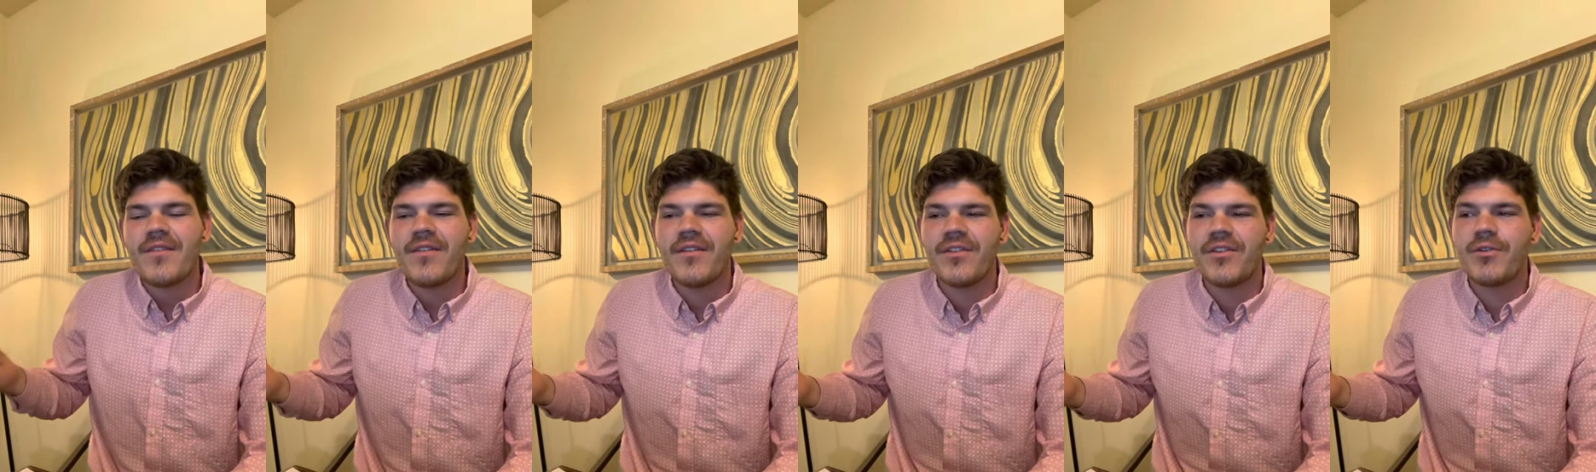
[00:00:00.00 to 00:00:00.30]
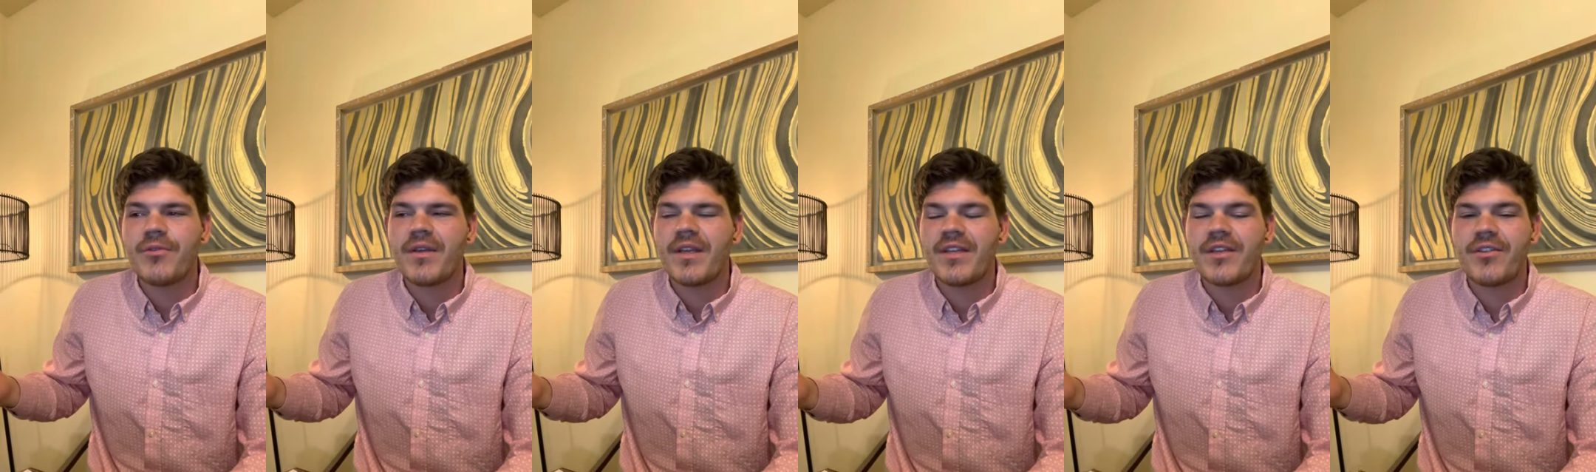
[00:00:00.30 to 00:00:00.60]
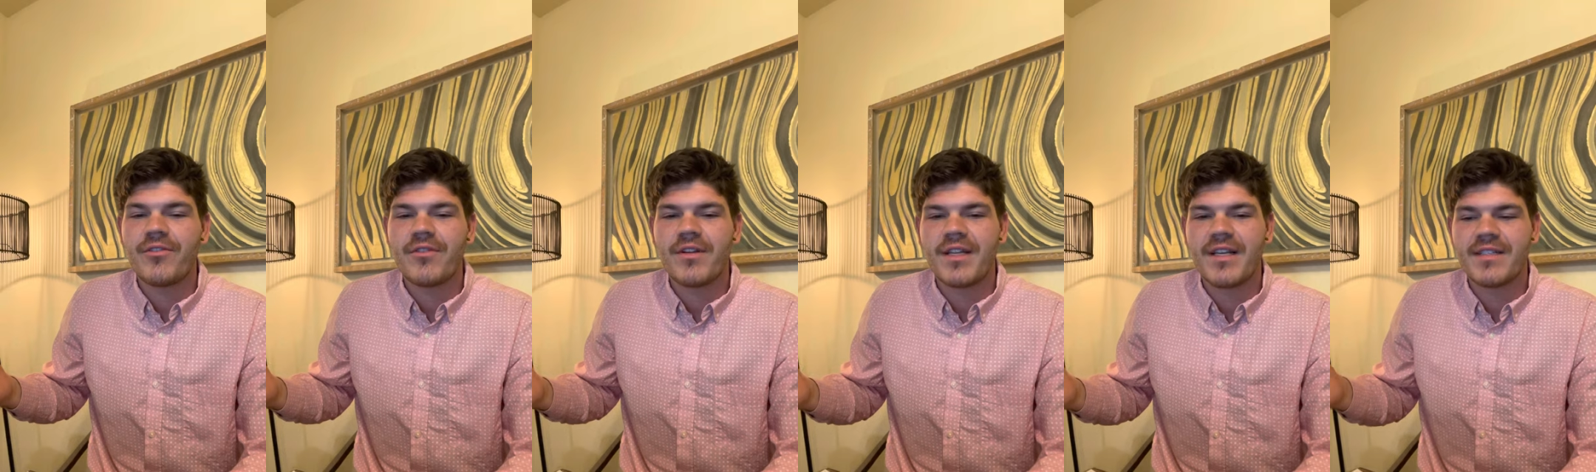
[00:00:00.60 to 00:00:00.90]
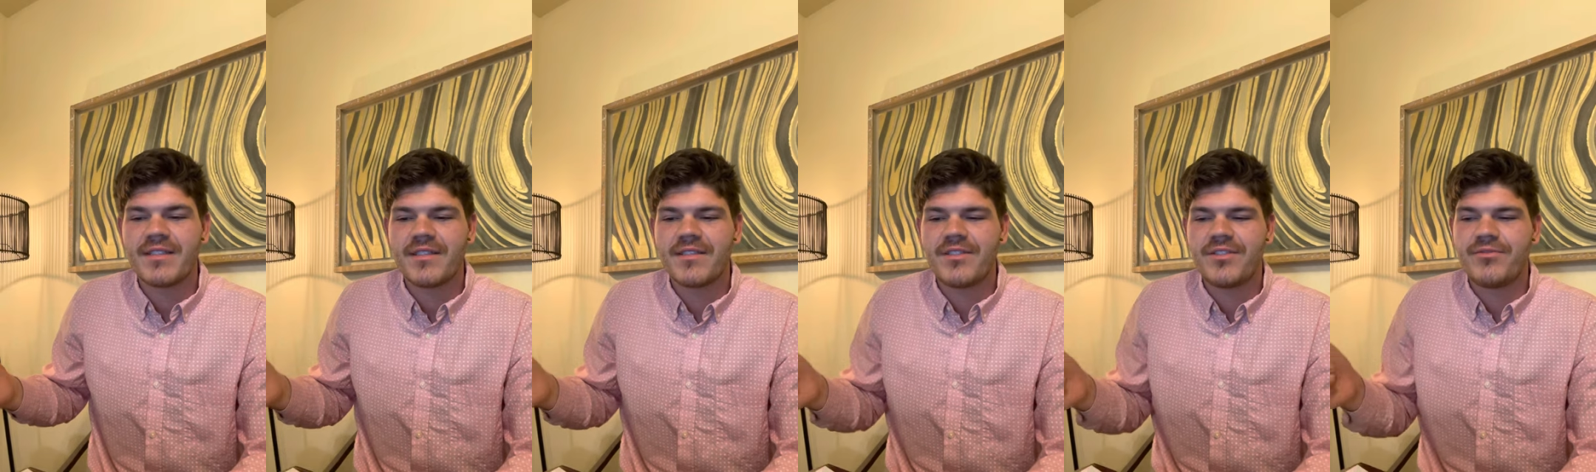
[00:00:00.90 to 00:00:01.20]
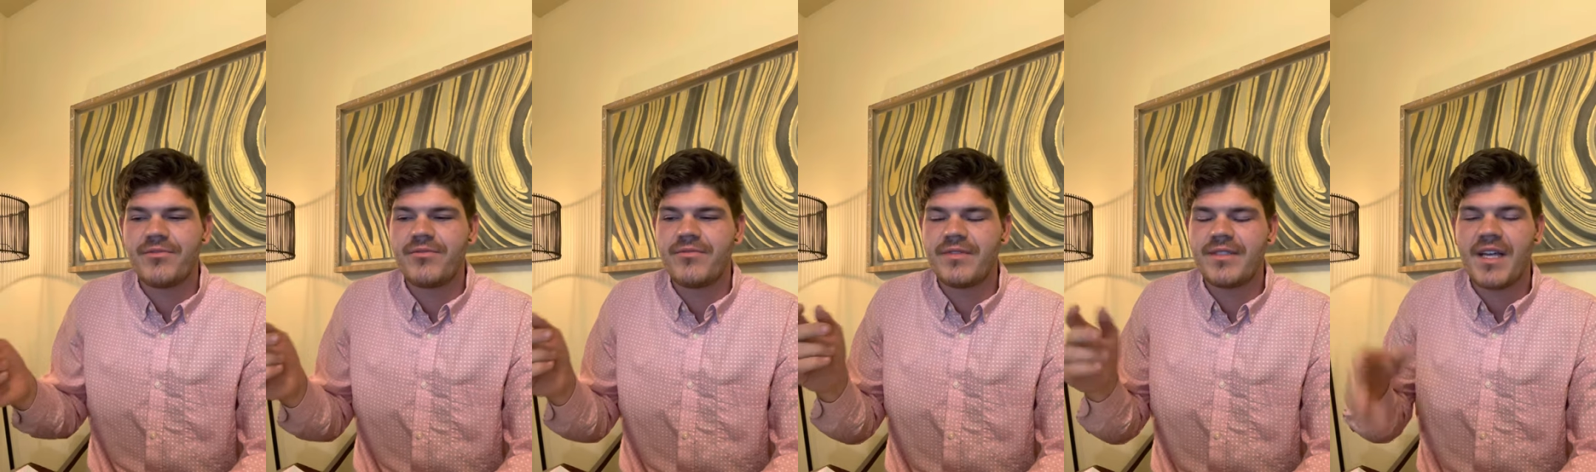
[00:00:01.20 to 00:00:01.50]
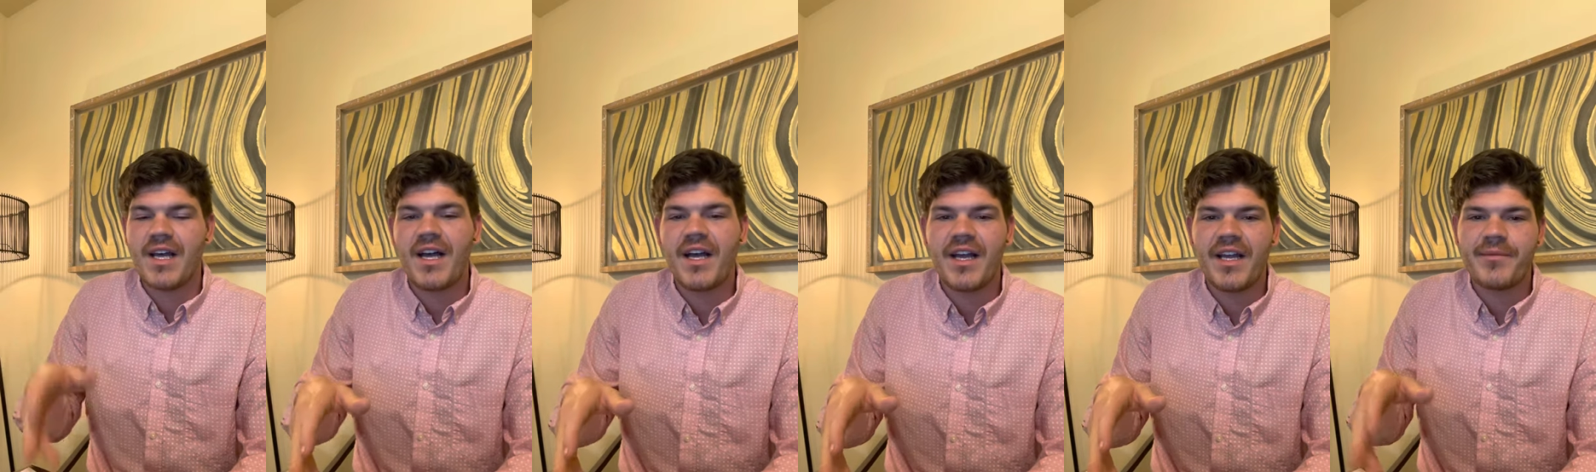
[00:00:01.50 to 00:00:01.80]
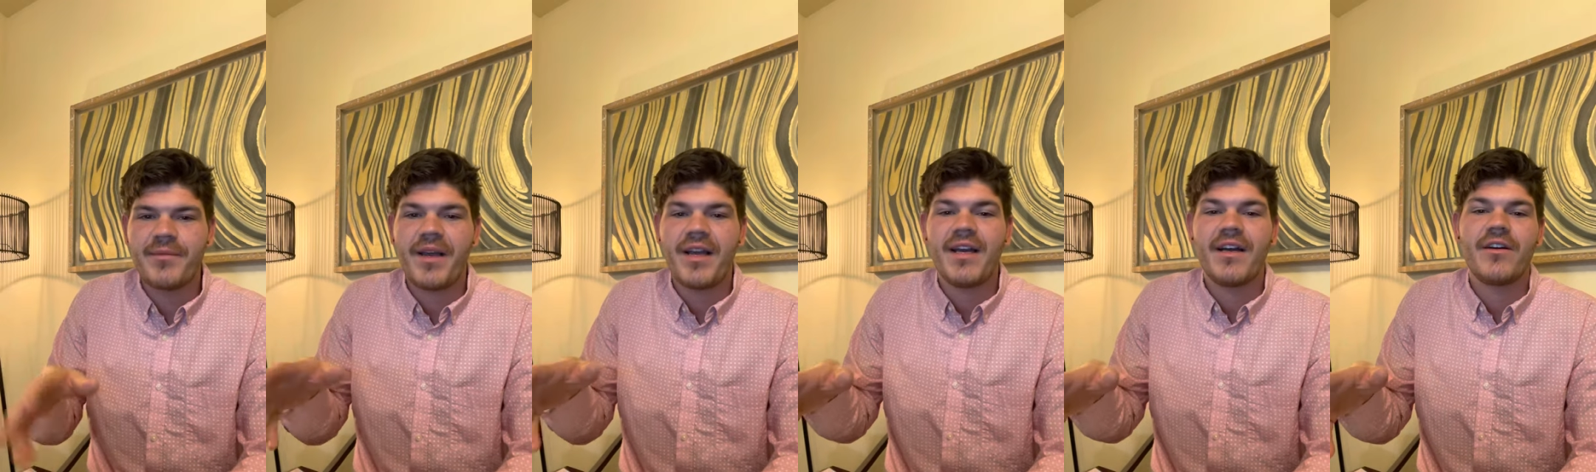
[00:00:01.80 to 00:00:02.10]
you can utilize it to
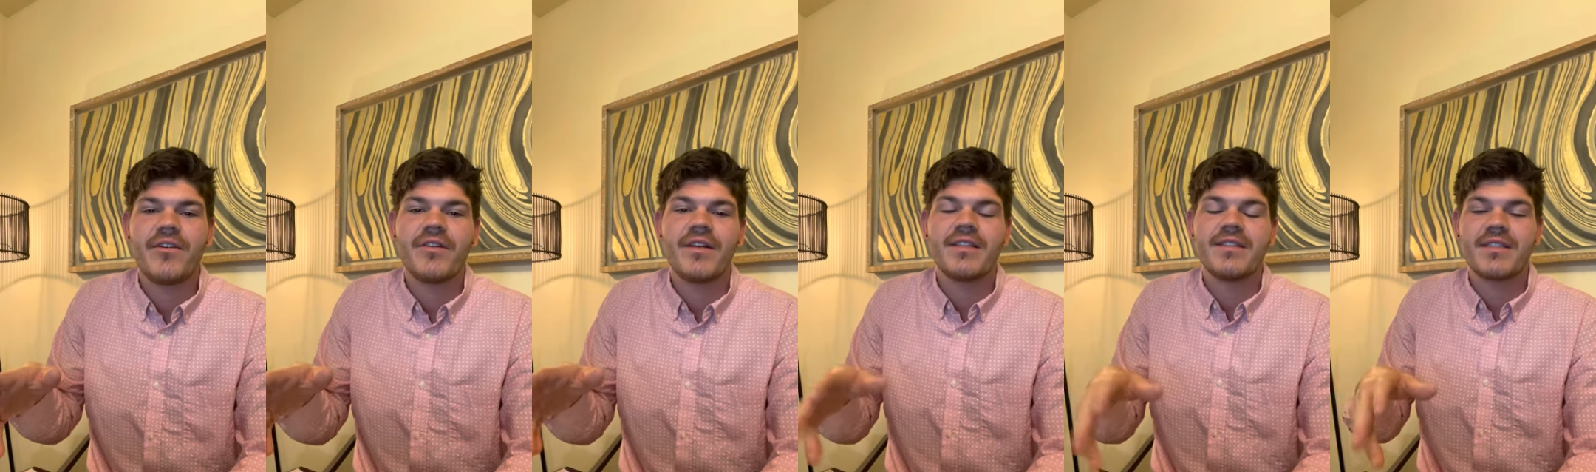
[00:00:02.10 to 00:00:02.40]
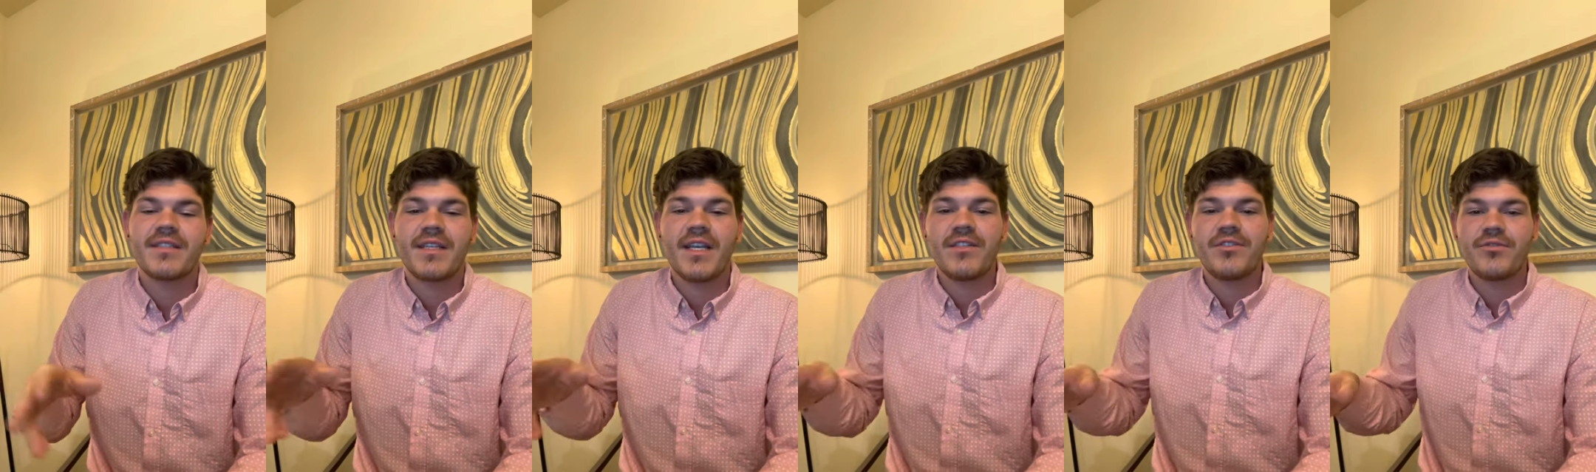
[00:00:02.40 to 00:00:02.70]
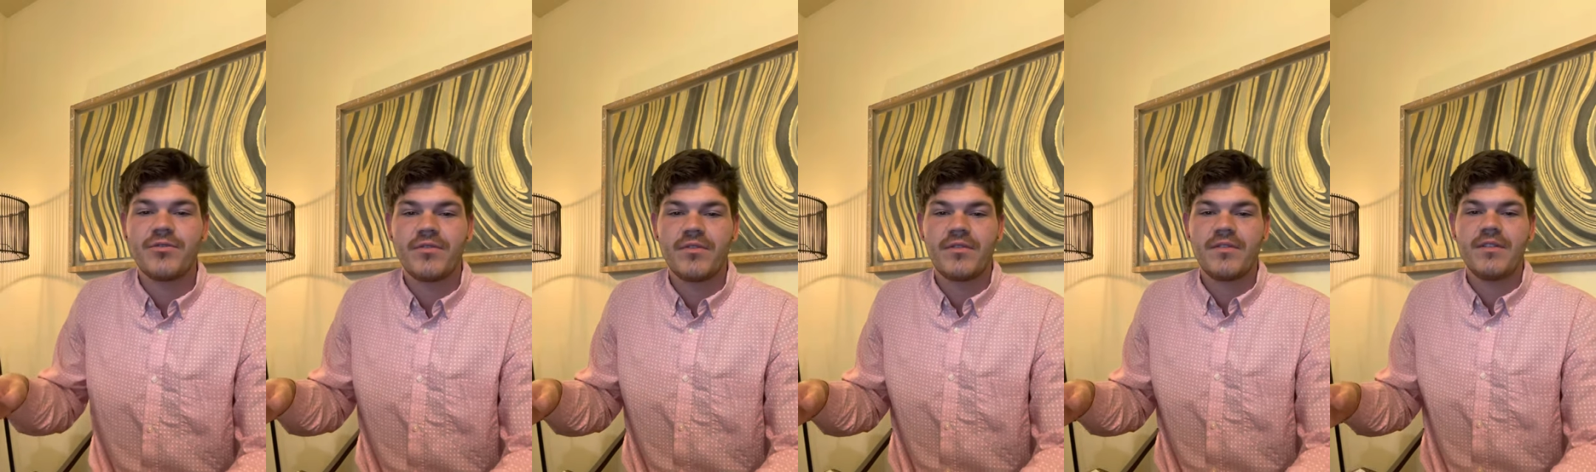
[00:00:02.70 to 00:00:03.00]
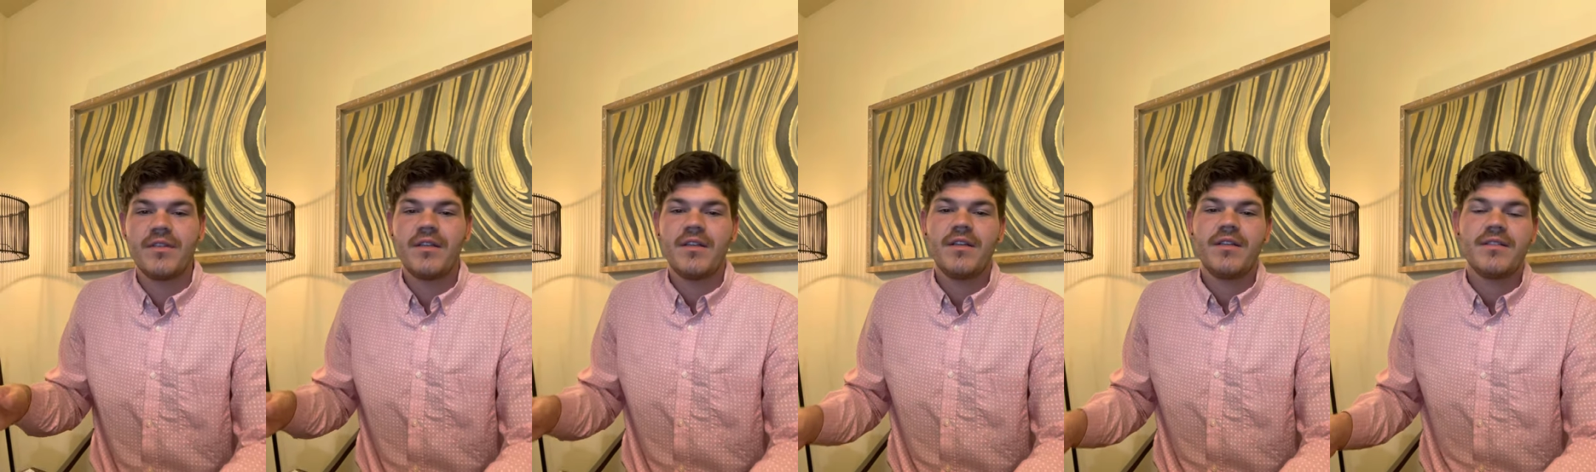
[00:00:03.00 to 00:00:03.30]
time out and schedule